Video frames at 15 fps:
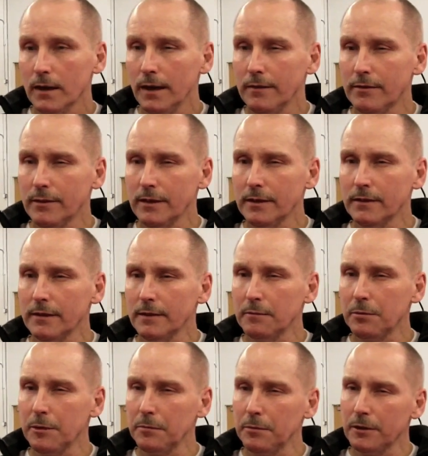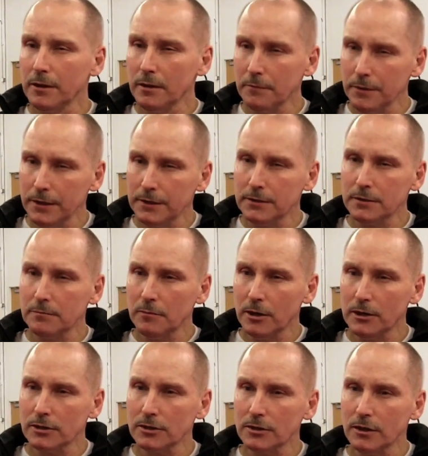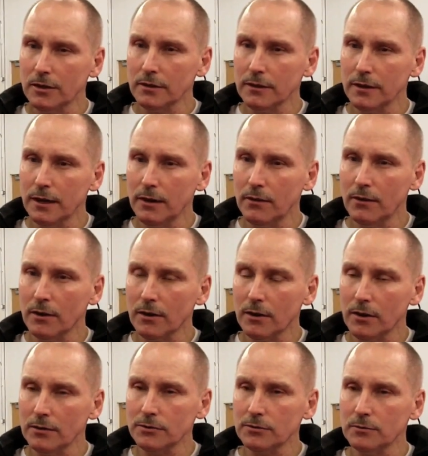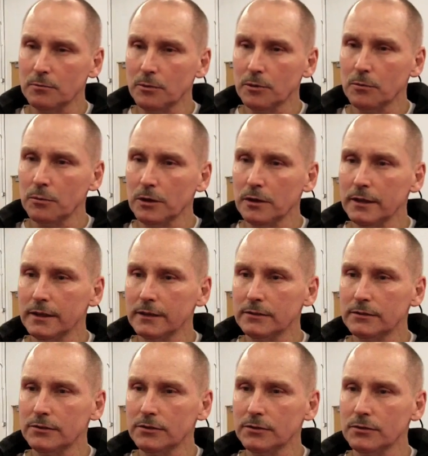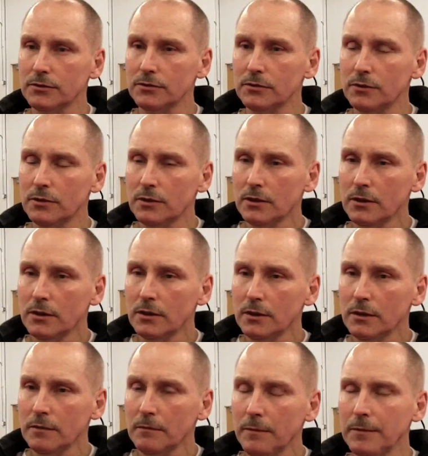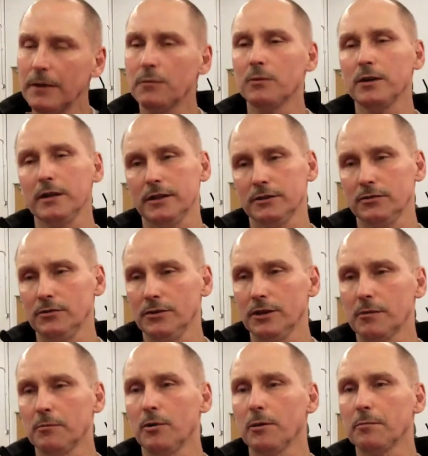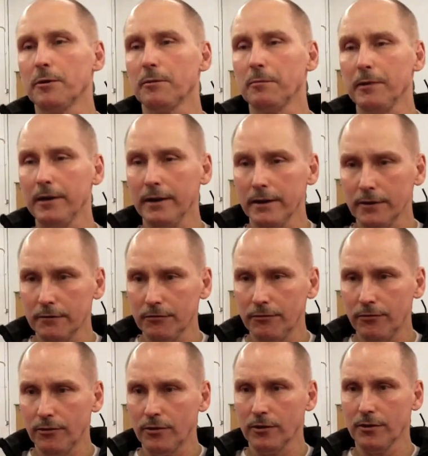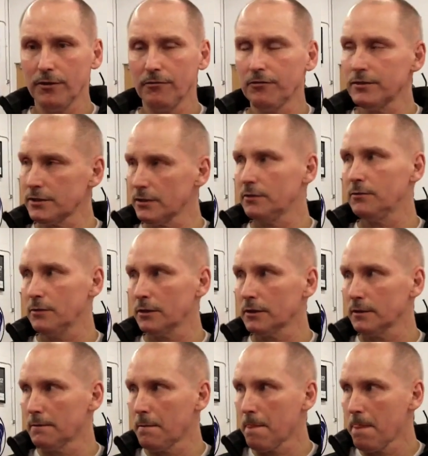I think that people coming into martial art now are also more willing to, maybe not willing to, they're more prepared for the physical work.